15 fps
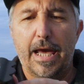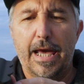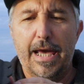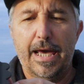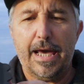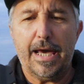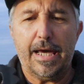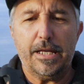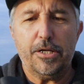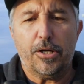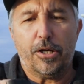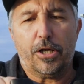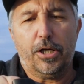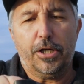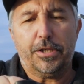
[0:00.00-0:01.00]
and
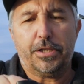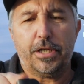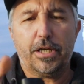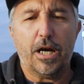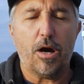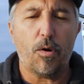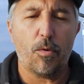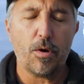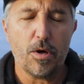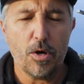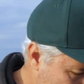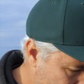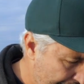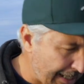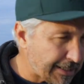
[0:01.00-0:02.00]
you're good to go.
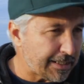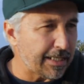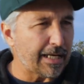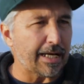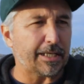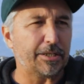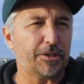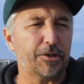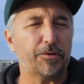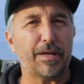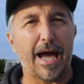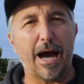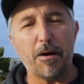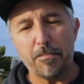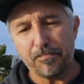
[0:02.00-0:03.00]
The next thing I can do
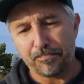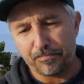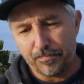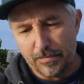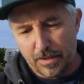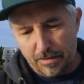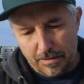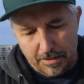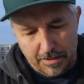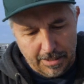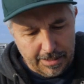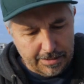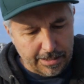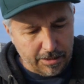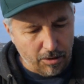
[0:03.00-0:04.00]
now
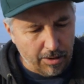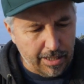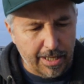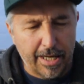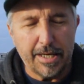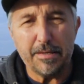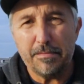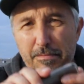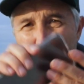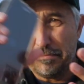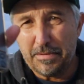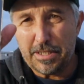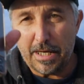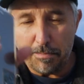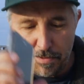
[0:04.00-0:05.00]
is then go ahead,
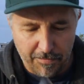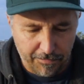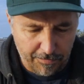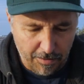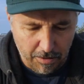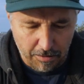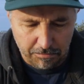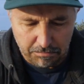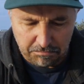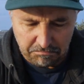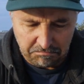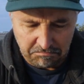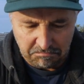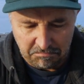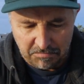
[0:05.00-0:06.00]
take my phone,
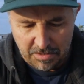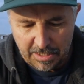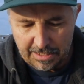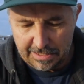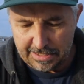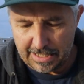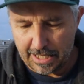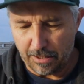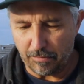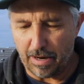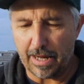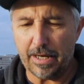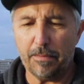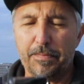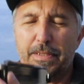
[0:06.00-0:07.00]
and set it
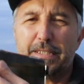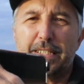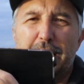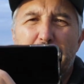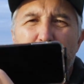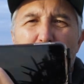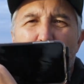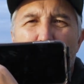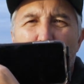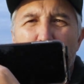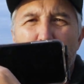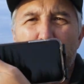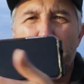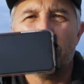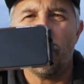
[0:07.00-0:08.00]
right up inside there.
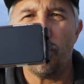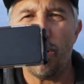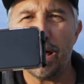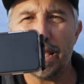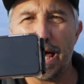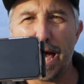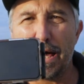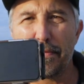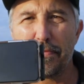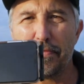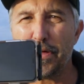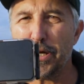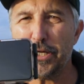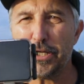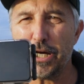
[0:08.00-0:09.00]
Voila,
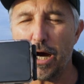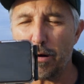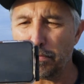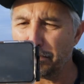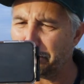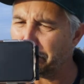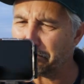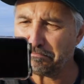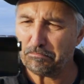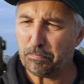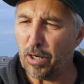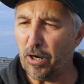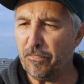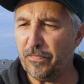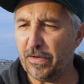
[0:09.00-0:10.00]
there you go.
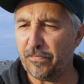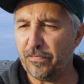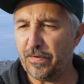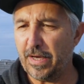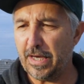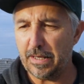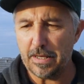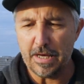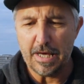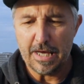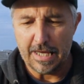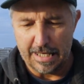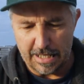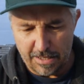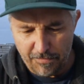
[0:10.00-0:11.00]
Perfect fit,
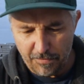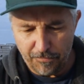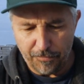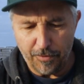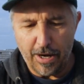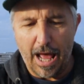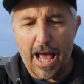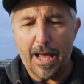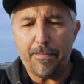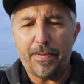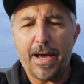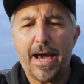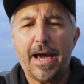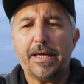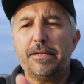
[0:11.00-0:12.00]
even for an
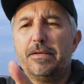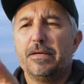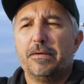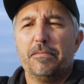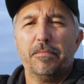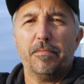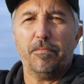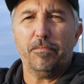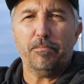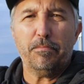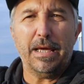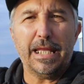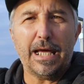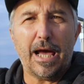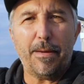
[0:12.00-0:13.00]
iPad,
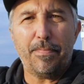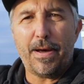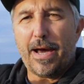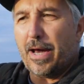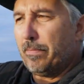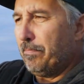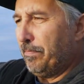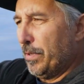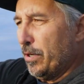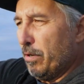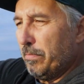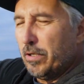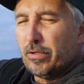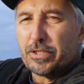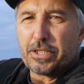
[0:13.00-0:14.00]
mini iPad,
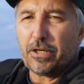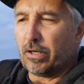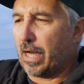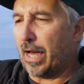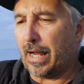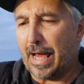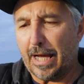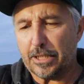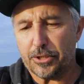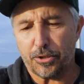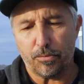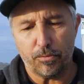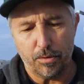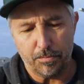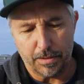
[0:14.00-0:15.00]
boom, you still got
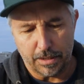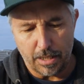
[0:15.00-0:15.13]
extra room to